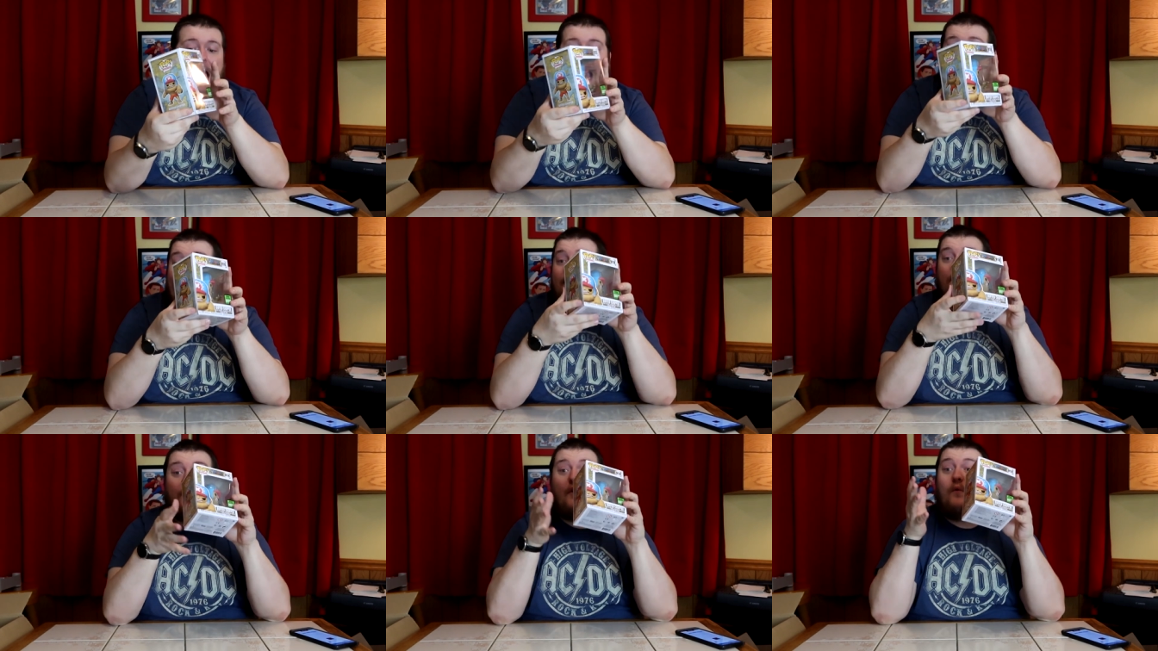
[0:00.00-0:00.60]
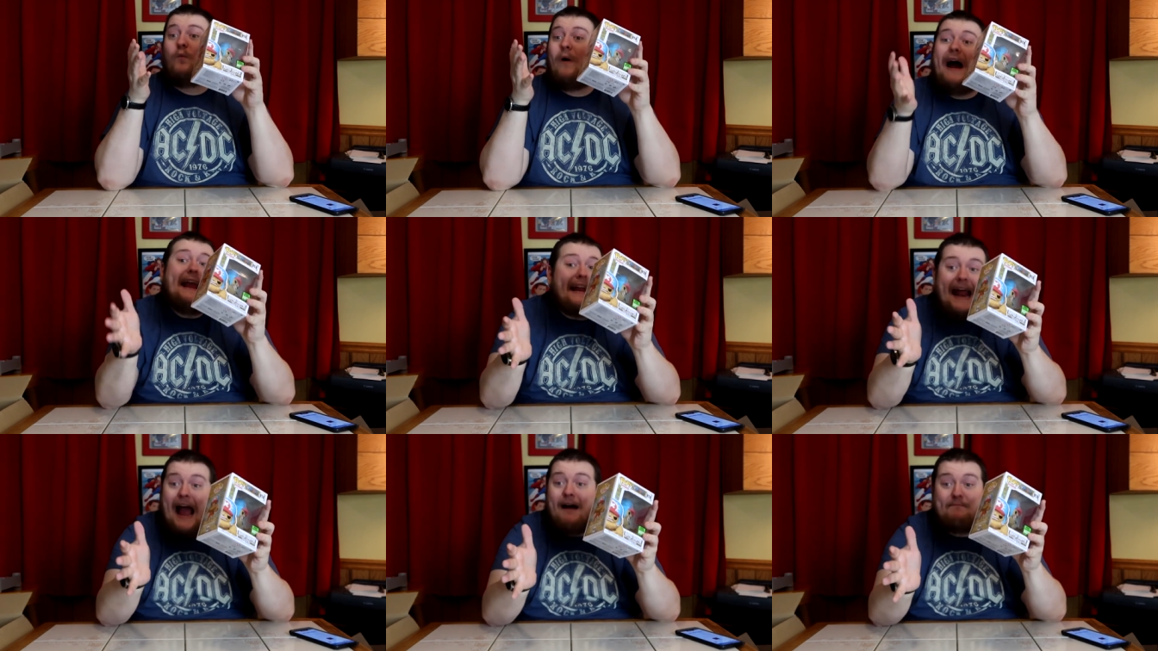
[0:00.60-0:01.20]
I don't know why
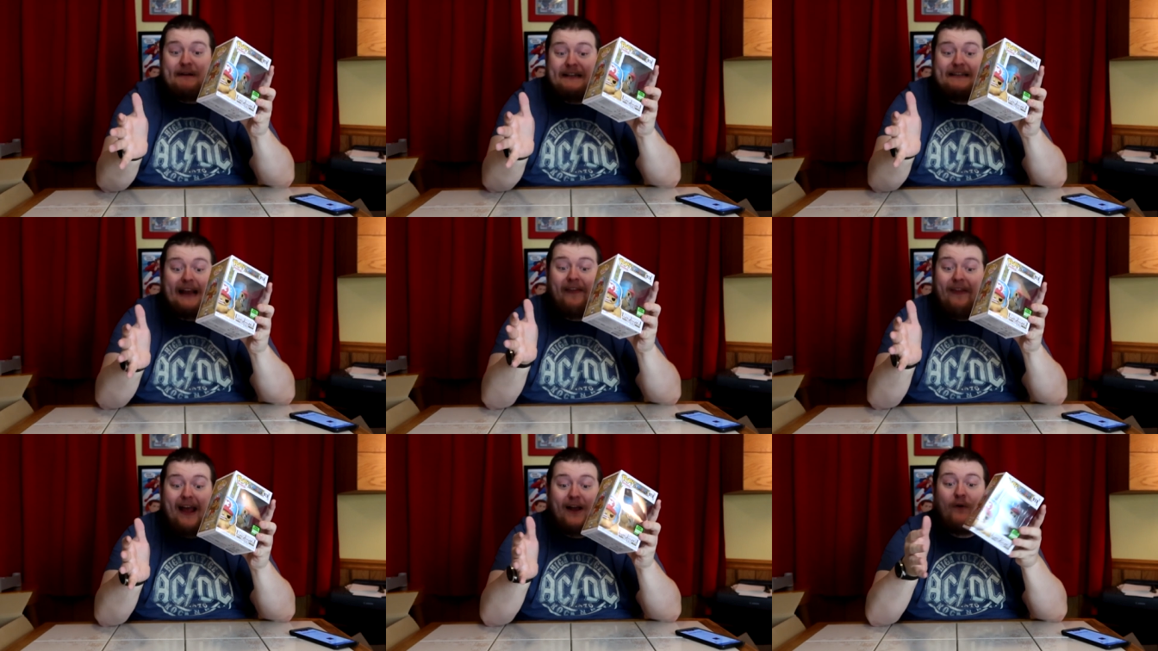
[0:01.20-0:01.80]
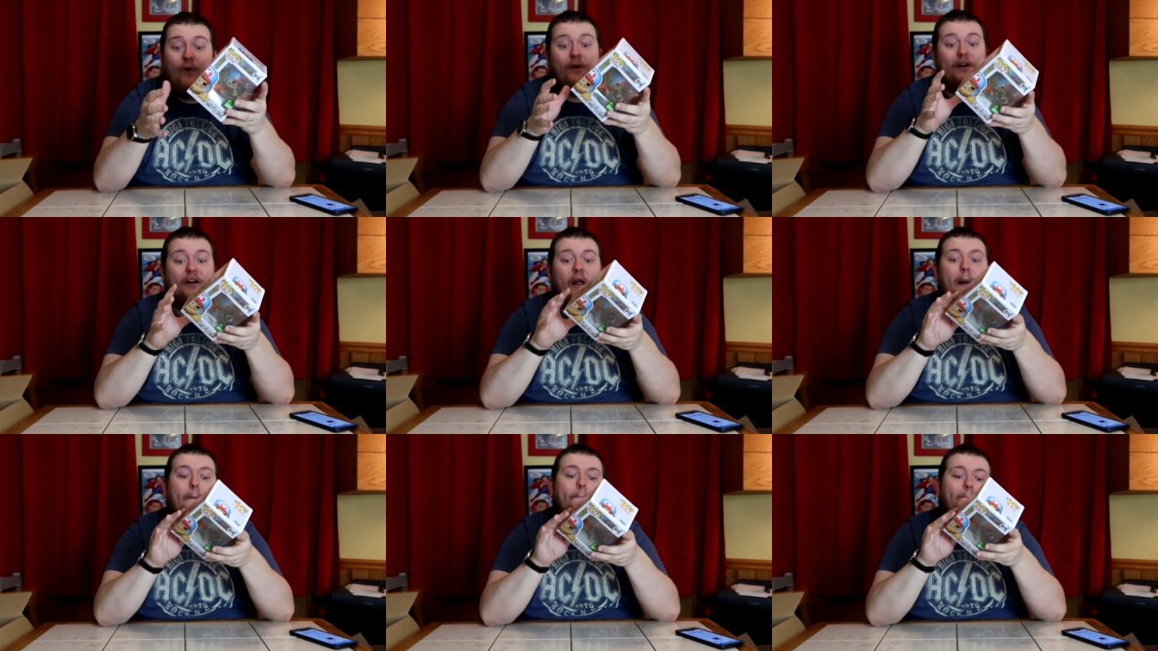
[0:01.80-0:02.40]
it happens on that corner,
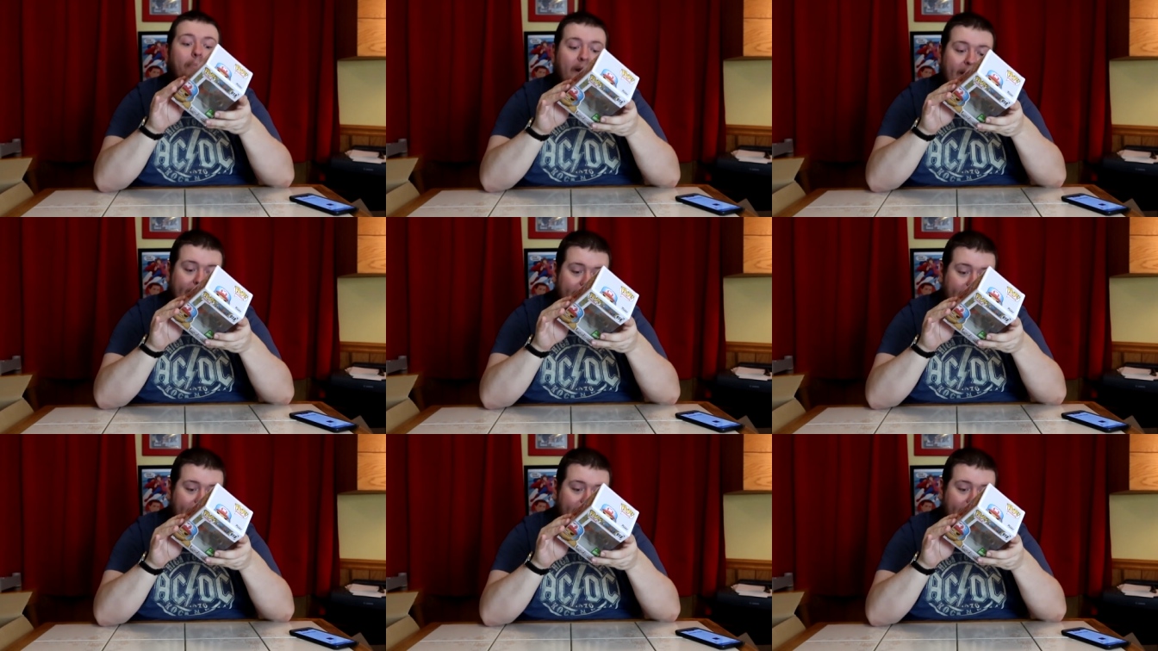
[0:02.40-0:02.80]
but it